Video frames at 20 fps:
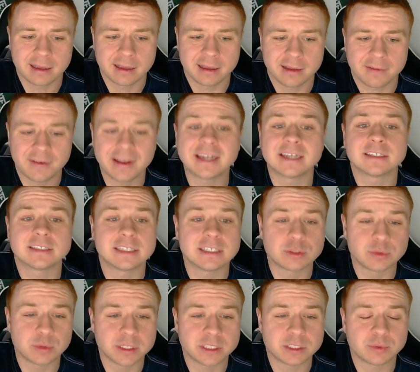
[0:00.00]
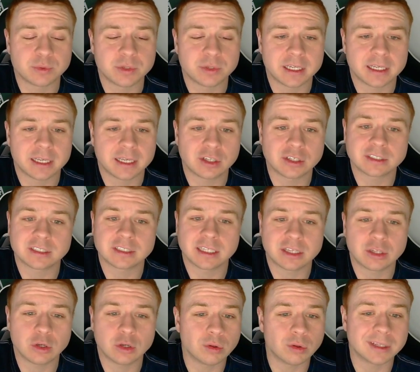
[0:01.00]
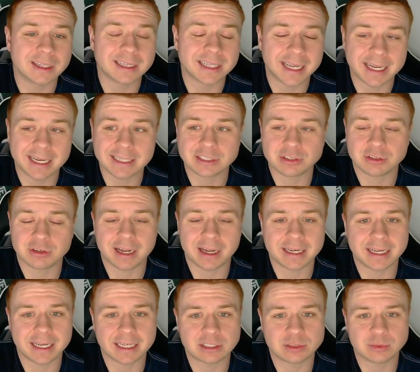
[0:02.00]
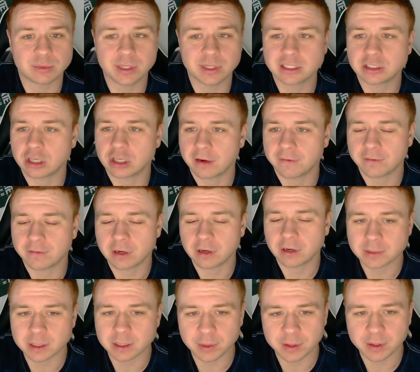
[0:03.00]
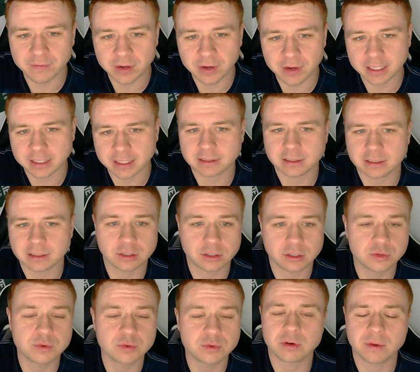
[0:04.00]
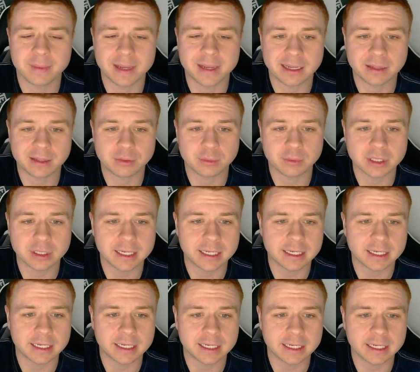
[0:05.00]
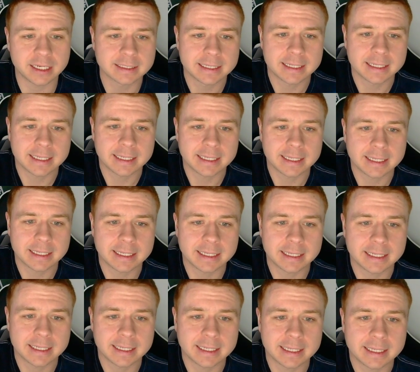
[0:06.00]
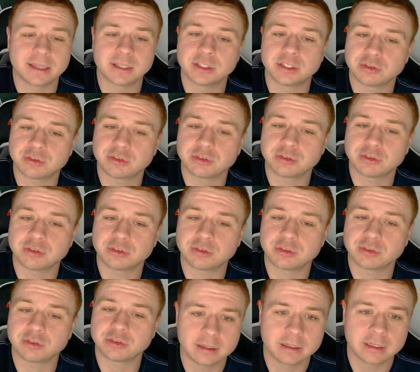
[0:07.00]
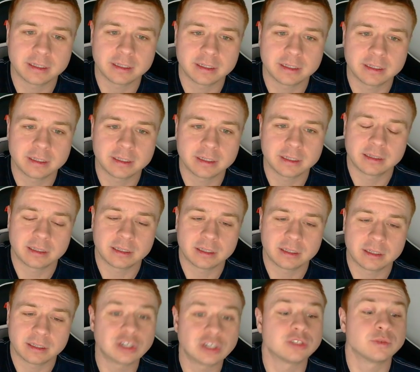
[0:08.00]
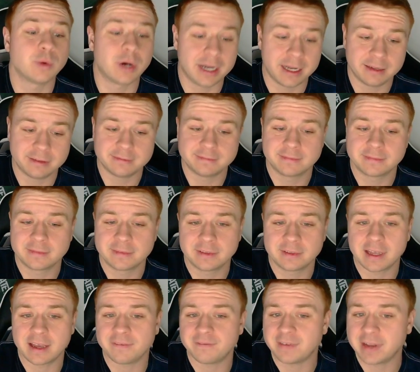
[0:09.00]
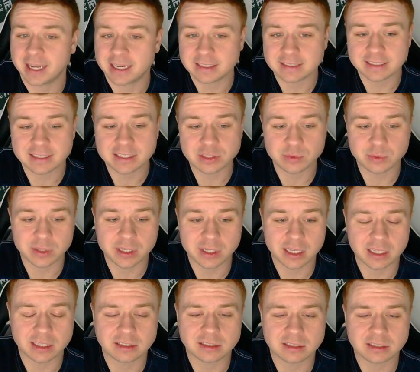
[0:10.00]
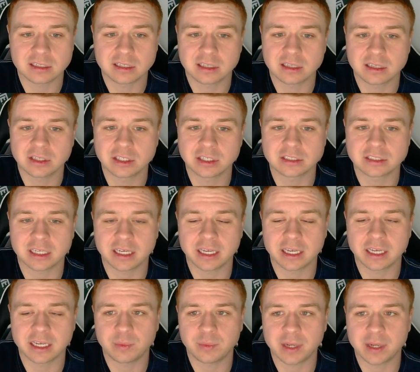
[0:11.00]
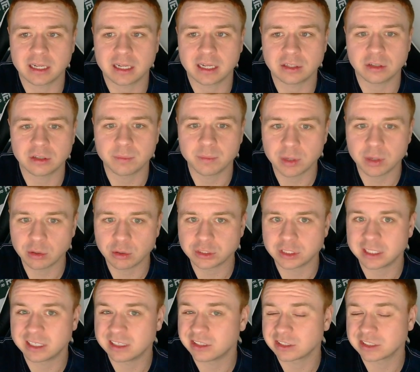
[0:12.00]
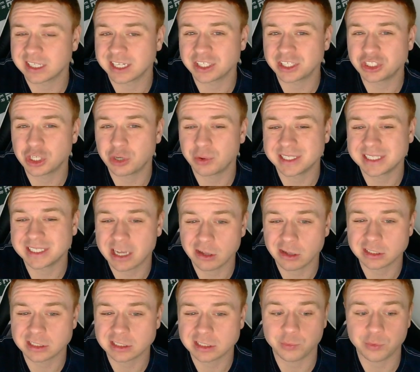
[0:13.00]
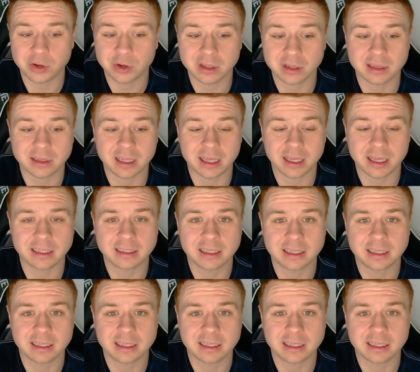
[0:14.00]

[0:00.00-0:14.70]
Fantasy Suites week. It looks like the Golden Ladies are on next week to offer up some advice to the remaining 3 ladies. And man, the trailer looks wild. We got Fantasy Suites. Looks like we got a little emotion. It looks like Joey tells someone that,